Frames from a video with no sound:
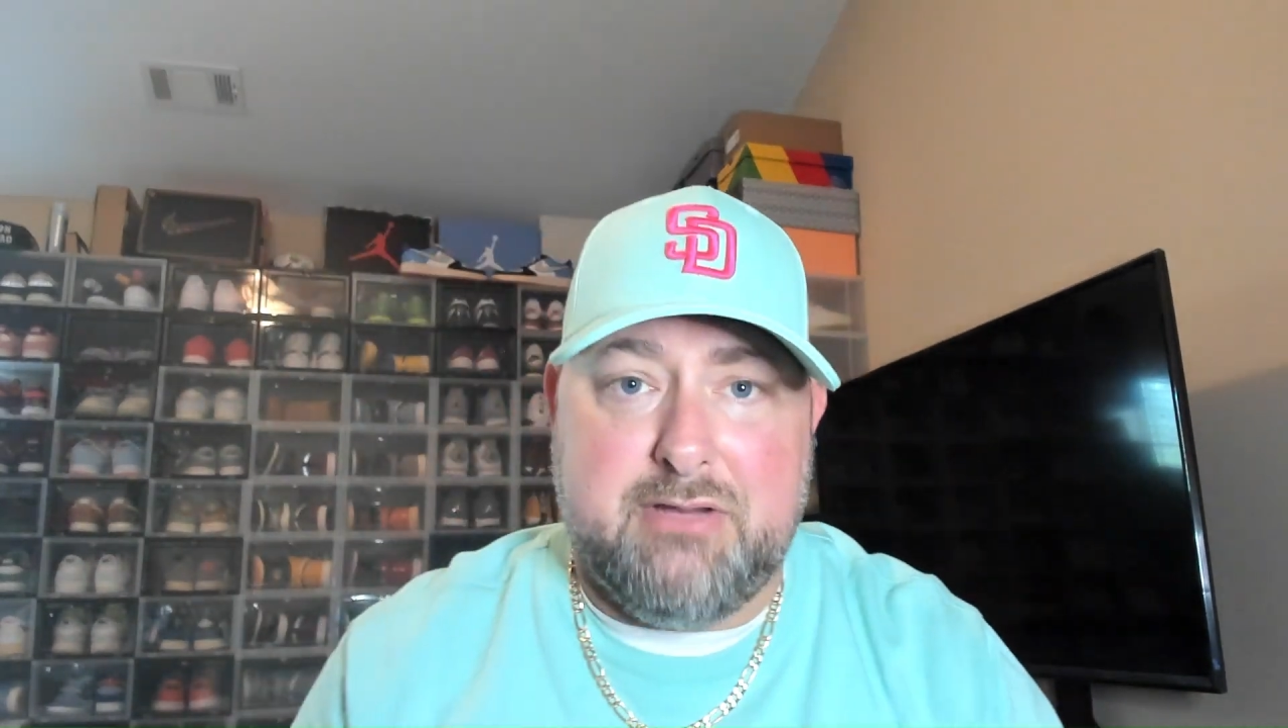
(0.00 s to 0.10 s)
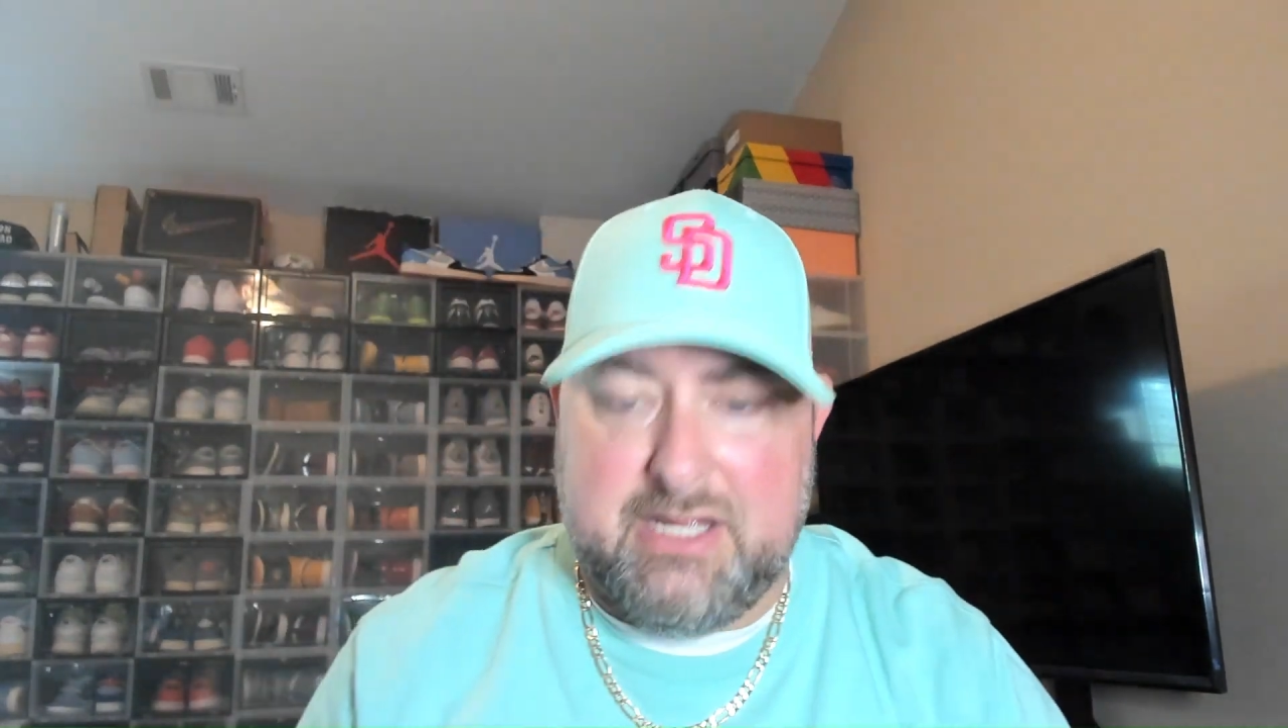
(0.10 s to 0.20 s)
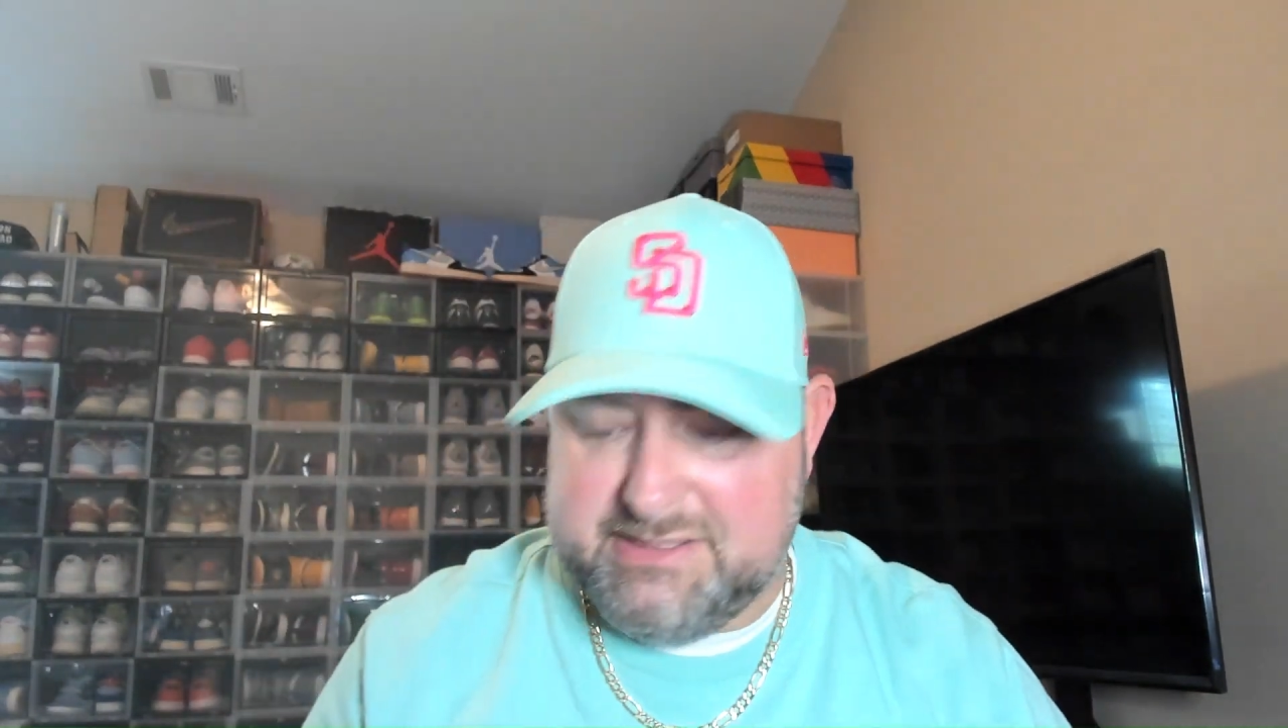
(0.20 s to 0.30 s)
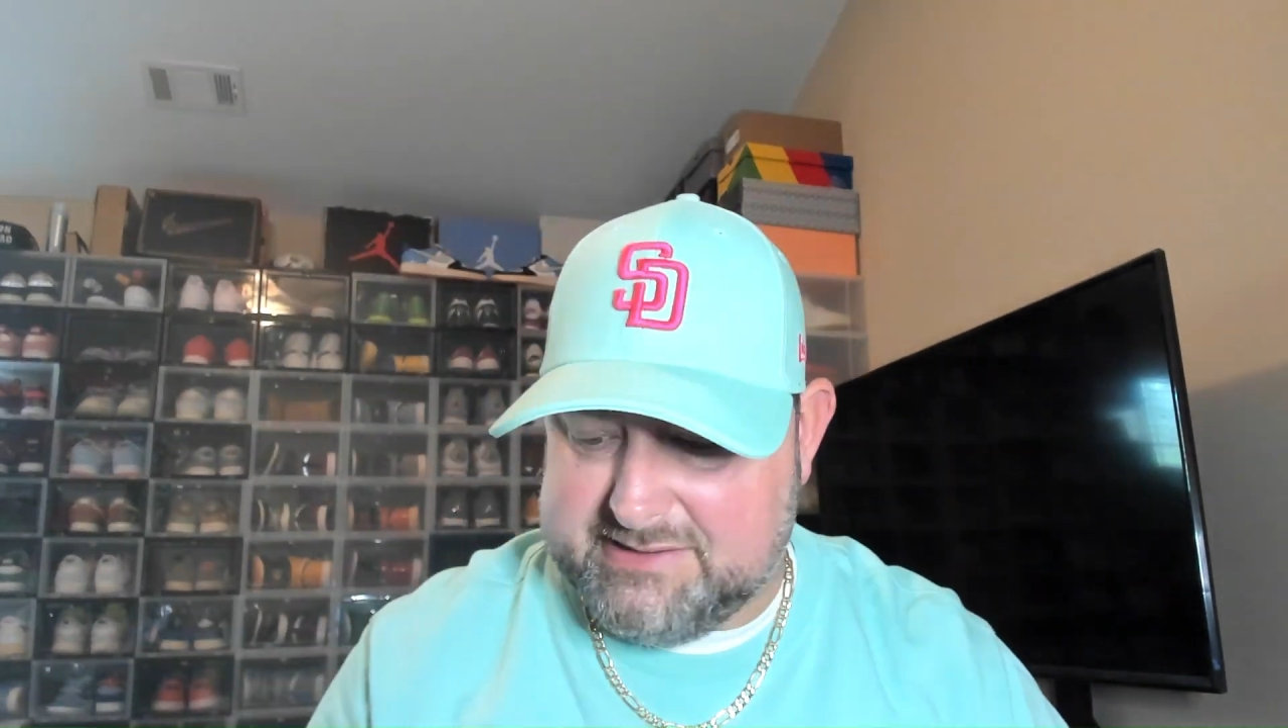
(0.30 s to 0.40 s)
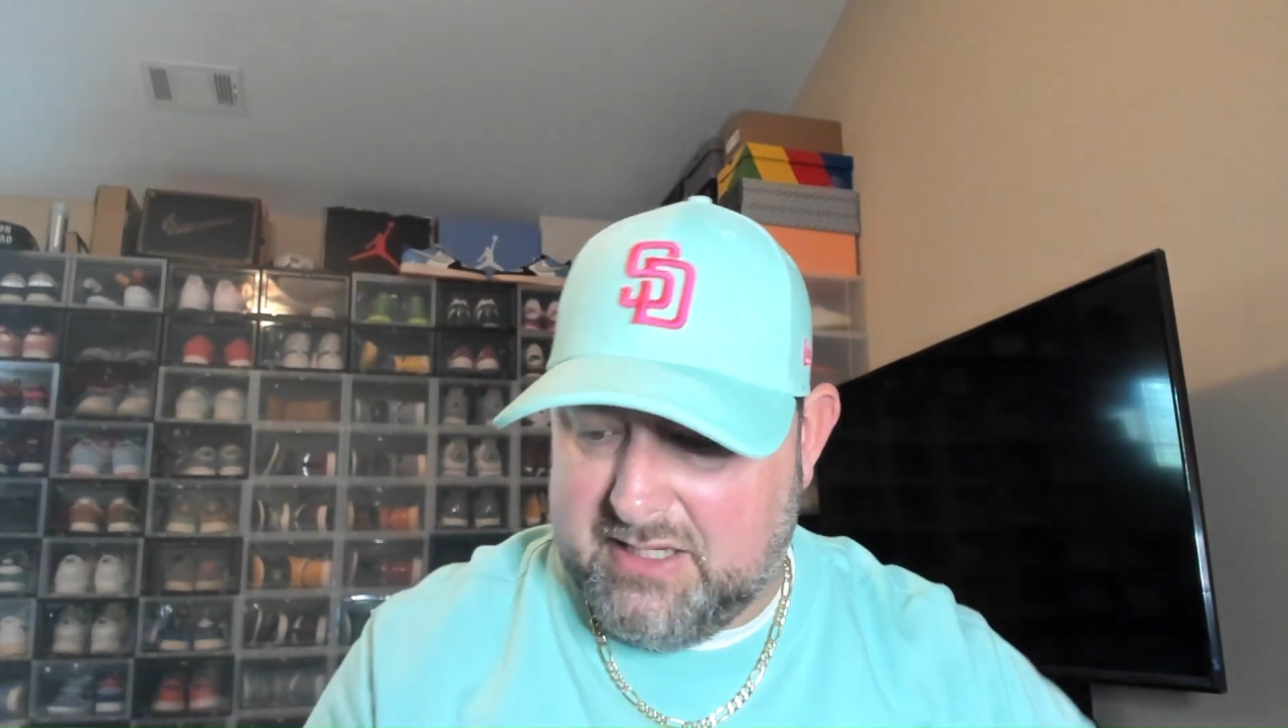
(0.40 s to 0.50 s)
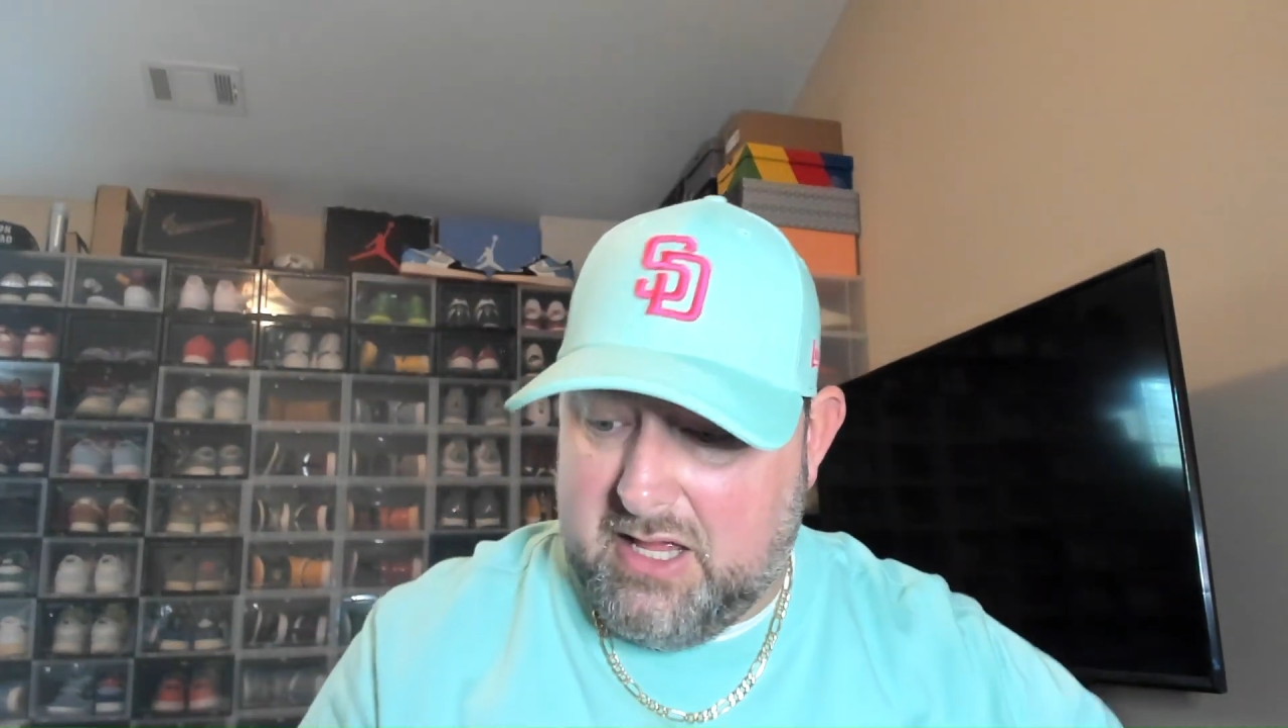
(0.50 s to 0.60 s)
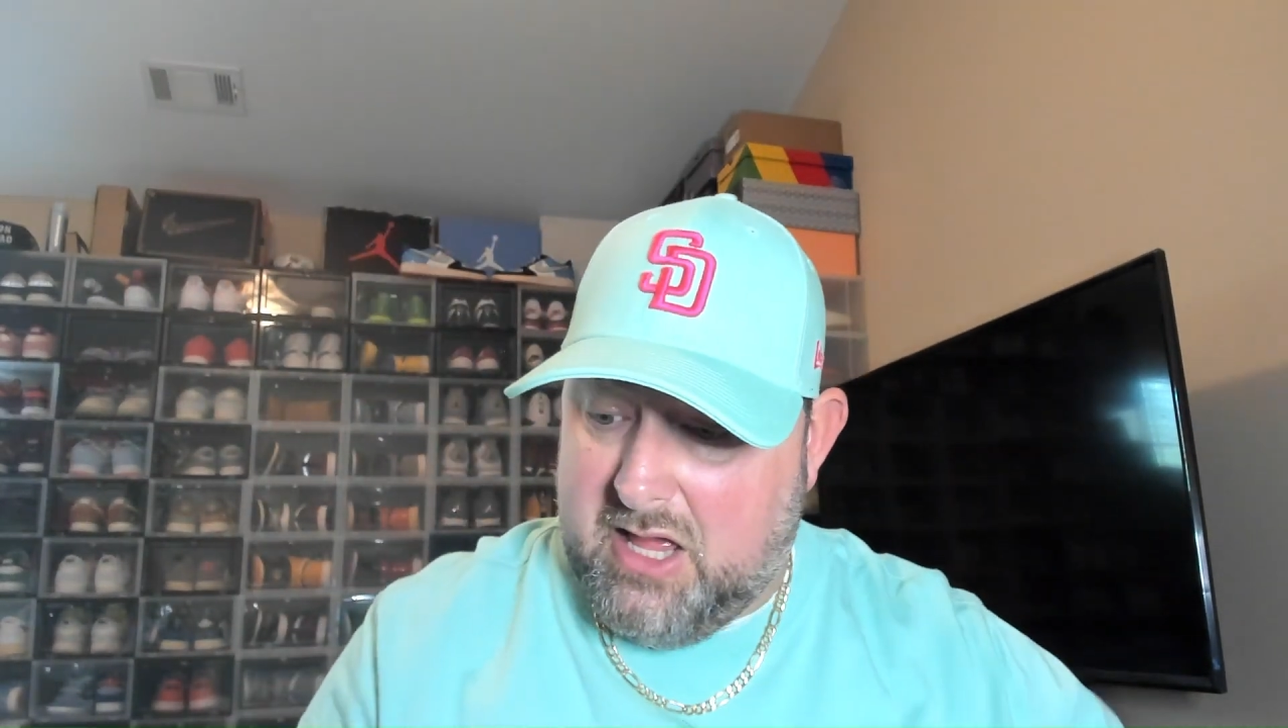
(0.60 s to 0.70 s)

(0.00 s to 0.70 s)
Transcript: place.